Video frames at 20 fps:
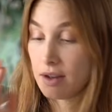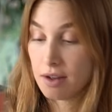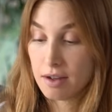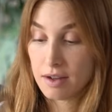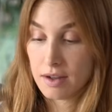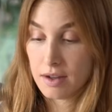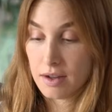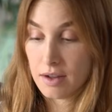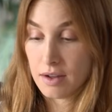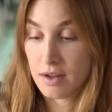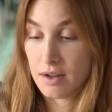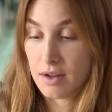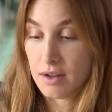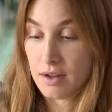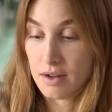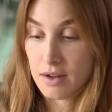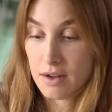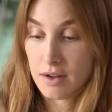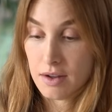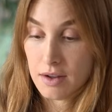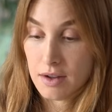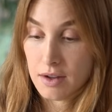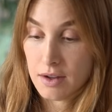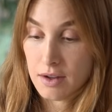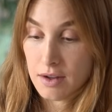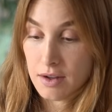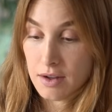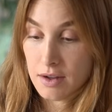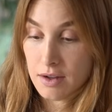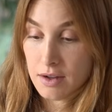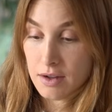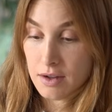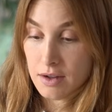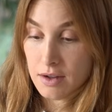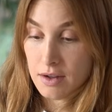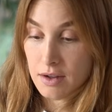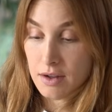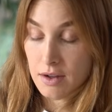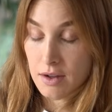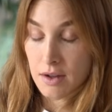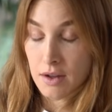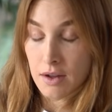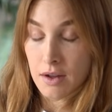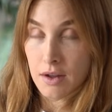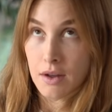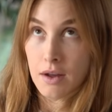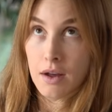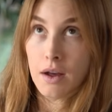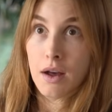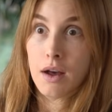(silent)